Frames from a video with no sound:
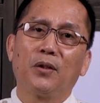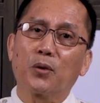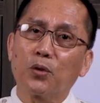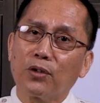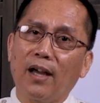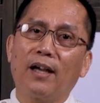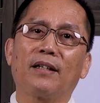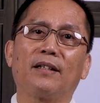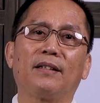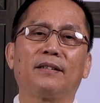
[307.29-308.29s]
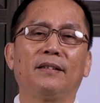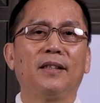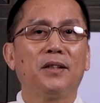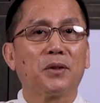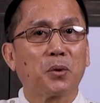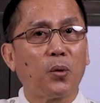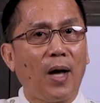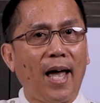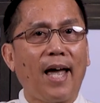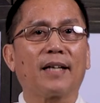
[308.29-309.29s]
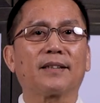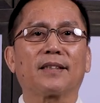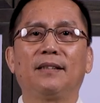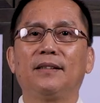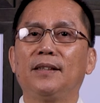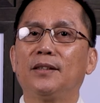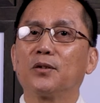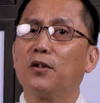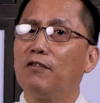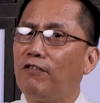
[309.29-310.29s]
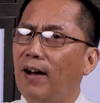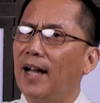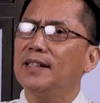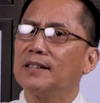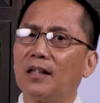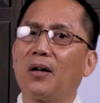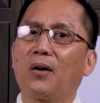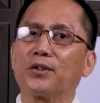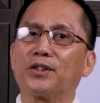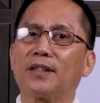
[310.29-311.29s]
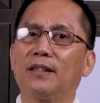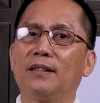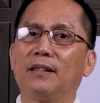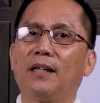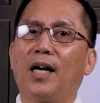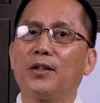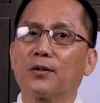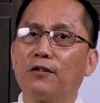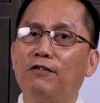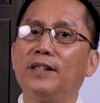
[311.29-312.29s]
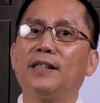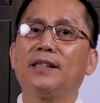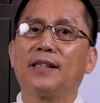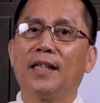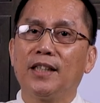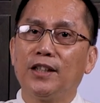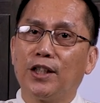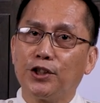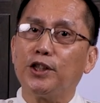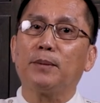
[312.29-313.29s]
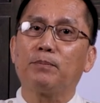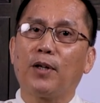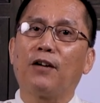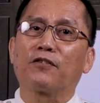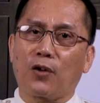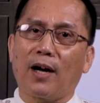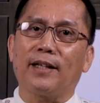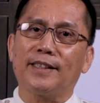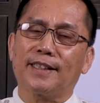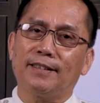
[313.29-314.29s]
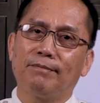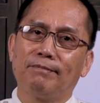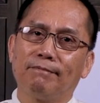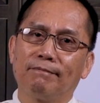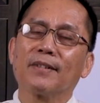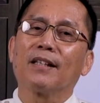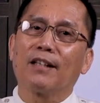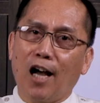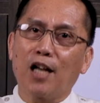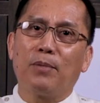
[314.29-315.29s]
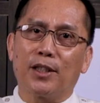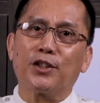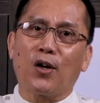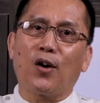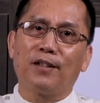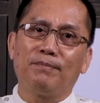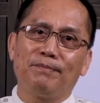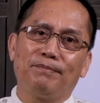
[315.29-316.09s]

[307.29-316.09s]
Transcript: to care, to act, to find the lost, and to feed the sheep of Christ. God bless you all.